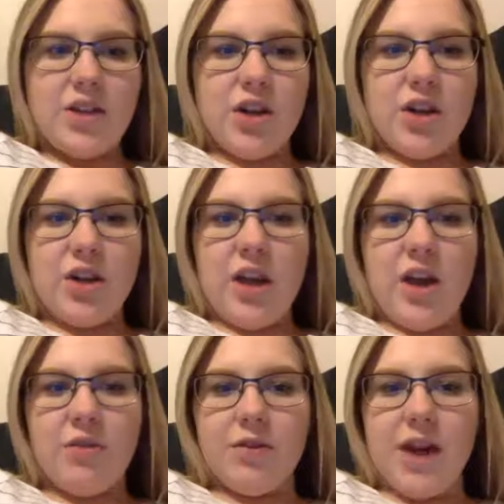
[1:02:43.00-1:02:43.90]
in
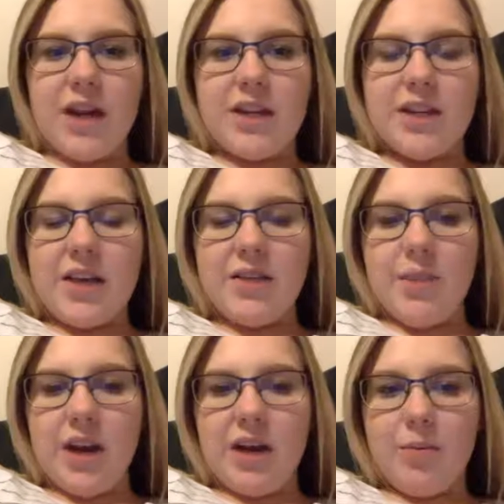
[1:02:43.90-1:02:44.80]
turn, the overriding
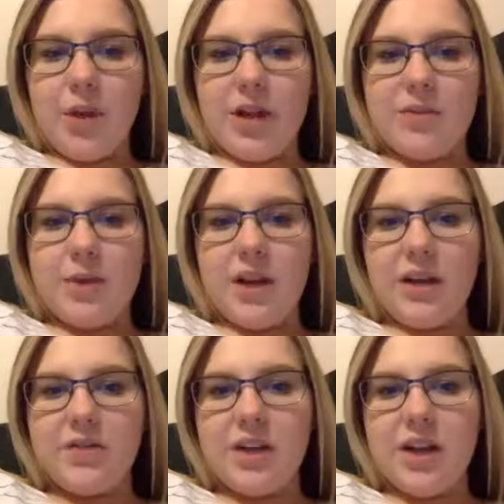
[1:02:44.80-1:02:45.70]
South American plate is
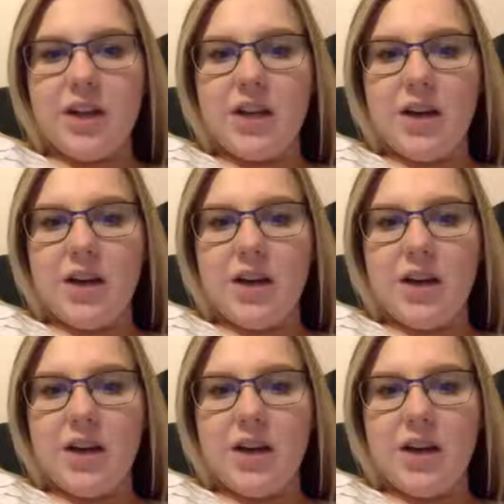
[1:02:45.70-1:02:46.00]
being lifted up,